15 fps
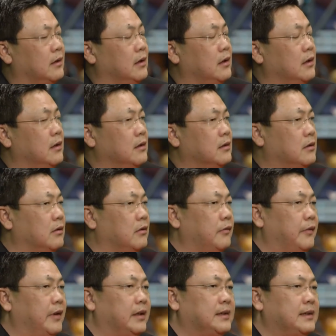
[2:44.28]
So
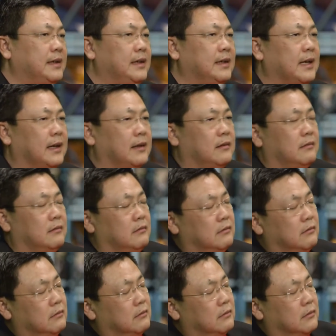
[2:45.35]
we see that
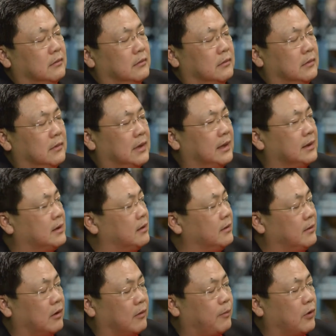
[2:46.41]
there's an
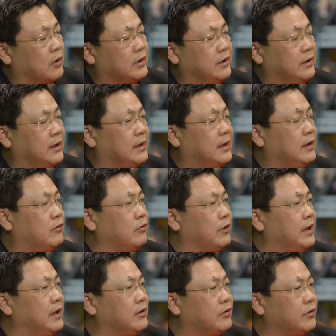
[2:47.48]
opportunity to
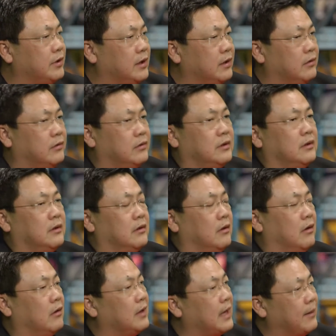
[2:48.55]
introduce
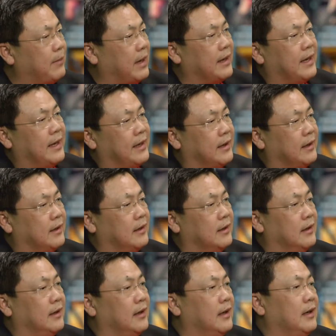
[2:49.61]
online banking.
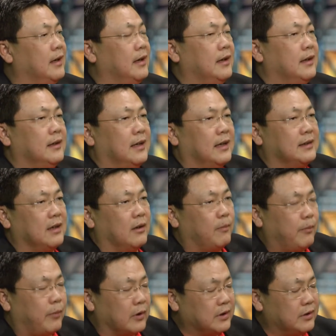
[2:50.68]
There's an
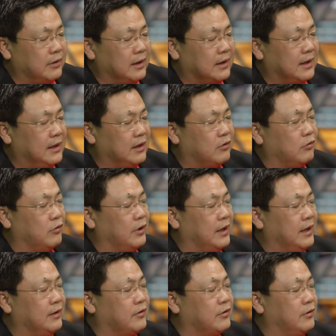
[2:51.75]
opportunity to
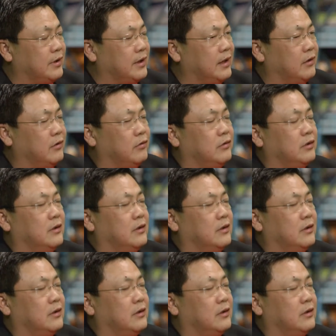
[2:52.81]
introduce